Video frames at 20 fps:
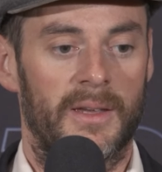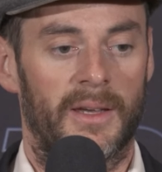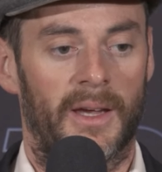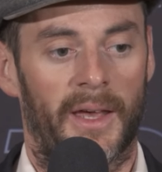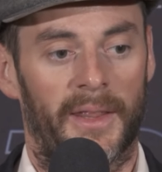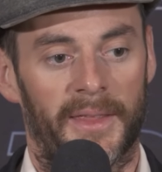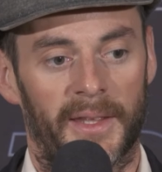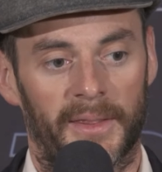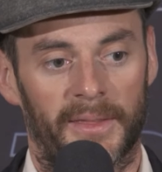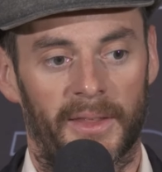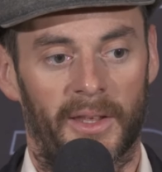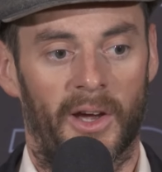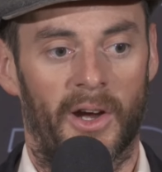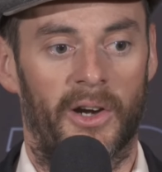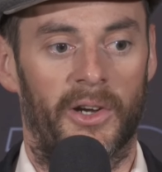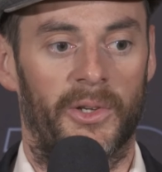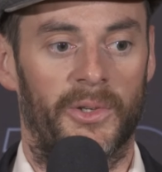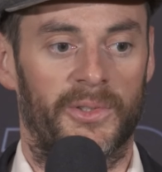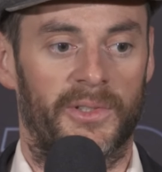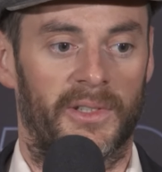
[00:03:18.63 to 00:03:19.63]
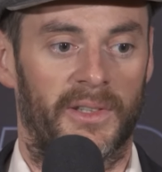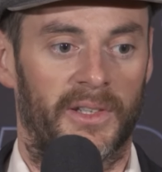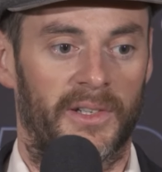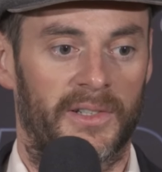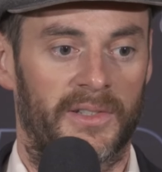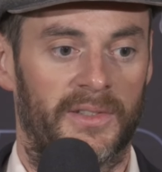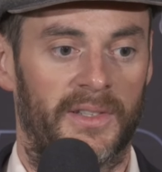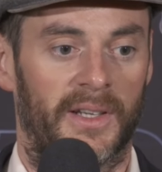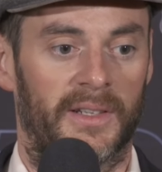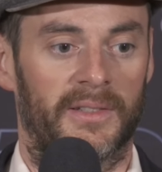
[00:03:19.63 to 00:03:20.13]
I think they are using their
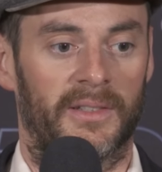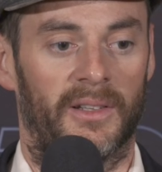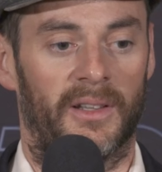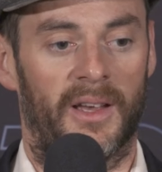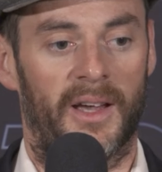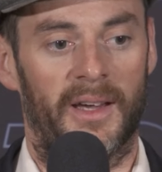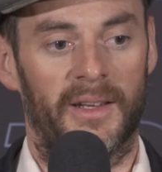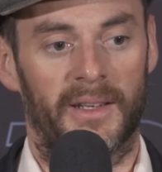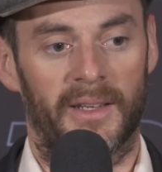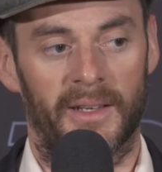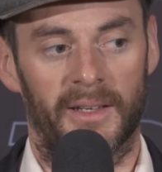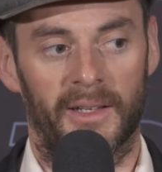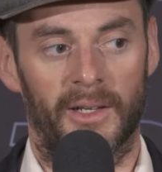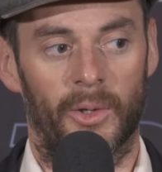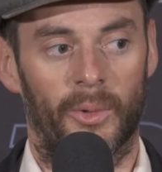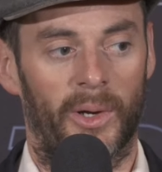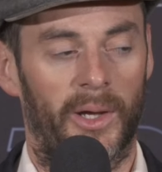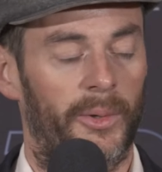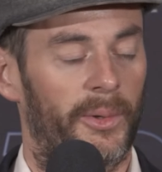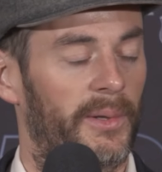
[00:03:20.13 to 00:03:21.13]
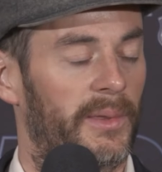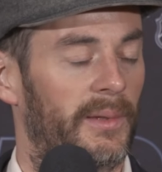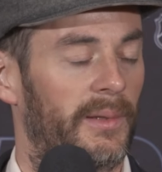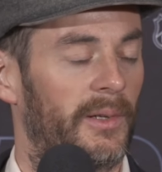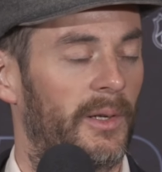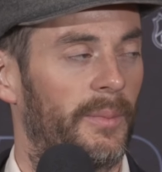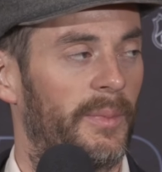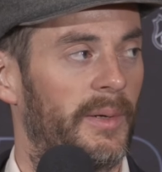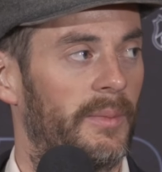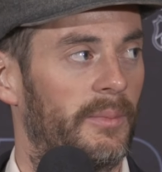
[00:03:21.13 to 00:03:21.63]
sticks a lot, getting away with a
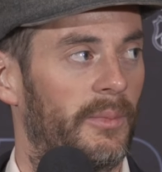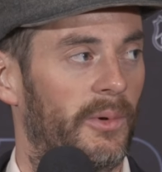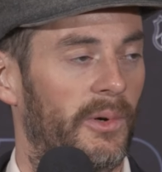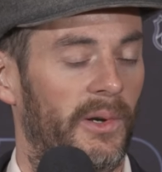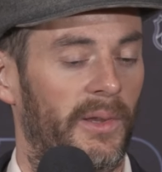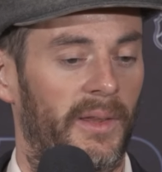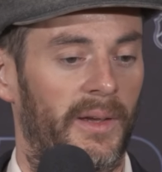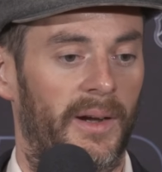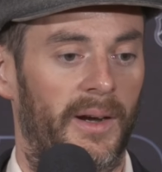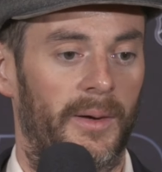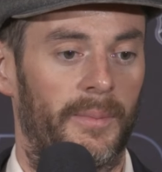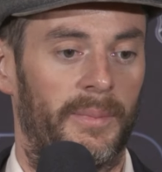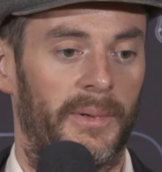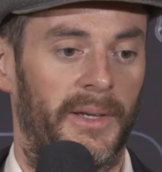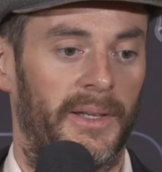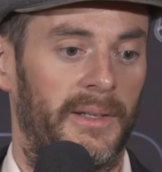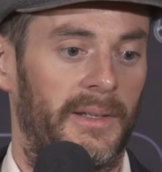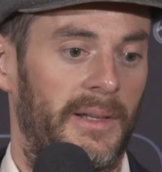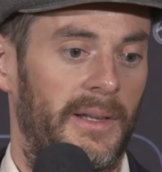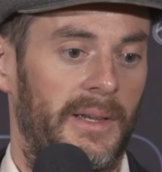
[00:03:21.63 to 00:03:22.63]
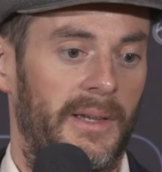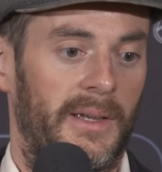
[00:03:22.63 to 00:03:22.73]
little bit more there, but